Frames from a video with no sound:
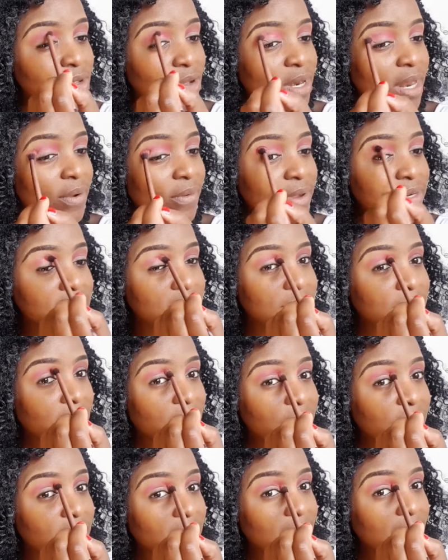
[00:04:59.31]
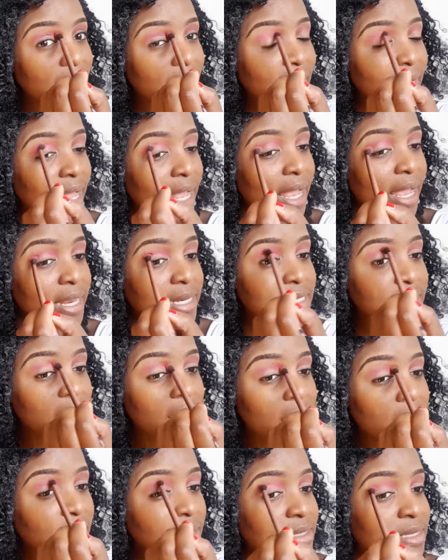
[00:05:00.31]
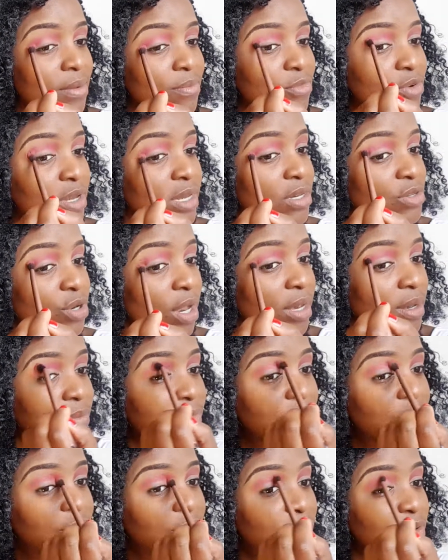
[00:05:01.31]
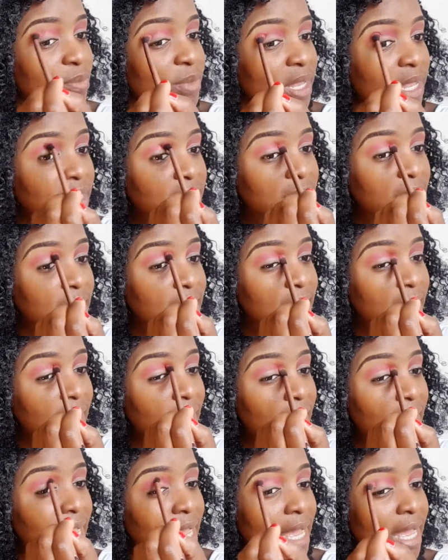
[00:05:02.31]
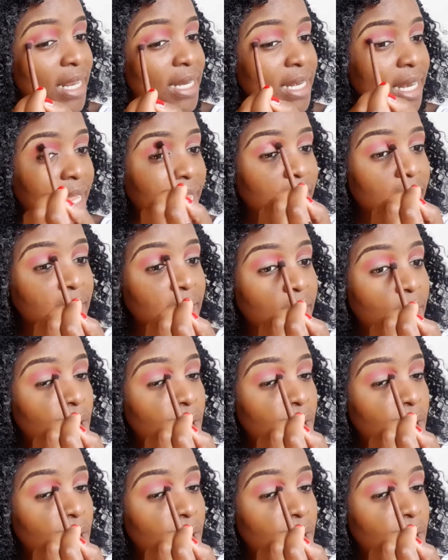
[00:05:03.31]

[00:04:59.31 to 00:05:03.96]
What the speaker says: All I want is my ring light because I'm really trying to be filming in the night. Like,